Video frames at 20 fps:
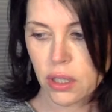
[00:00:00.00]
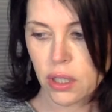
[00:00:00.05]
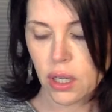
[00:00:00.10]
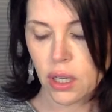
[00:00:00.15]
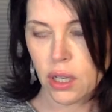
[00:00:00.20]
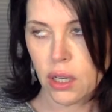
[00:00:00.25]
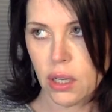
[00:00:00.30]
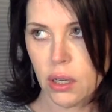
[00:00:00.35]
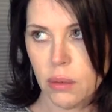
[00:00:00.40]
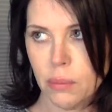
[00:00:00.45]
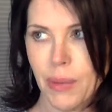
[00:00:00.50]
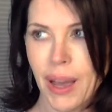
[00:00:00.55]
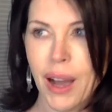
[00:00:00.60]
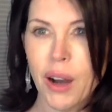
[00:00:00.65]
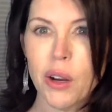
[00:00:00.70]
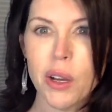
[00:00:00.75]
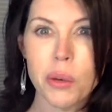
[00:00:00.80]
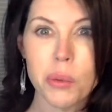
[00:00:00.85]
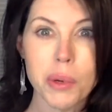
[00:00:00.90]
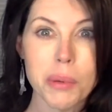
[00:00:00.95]

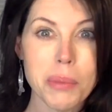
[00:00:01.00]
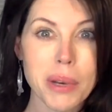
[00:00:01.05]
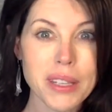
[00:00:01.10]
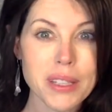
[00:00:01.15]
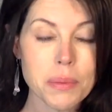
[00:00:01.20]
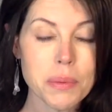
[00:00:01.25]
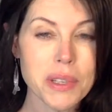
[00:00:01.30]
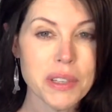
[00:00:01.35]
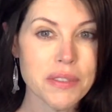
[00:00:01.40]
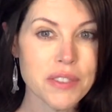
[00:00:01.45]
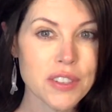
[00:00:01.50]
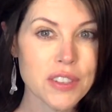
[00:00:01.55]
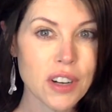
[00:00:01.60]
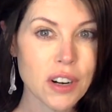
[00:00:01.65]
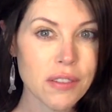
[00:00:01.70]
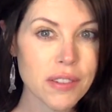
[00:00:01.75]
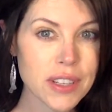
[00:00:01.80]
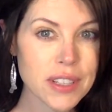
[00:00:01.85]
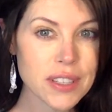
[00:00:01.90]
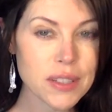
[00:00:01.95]
How can we best be of
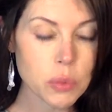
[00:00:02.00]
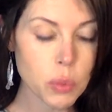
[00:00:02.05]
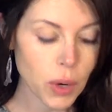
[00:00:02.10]
service?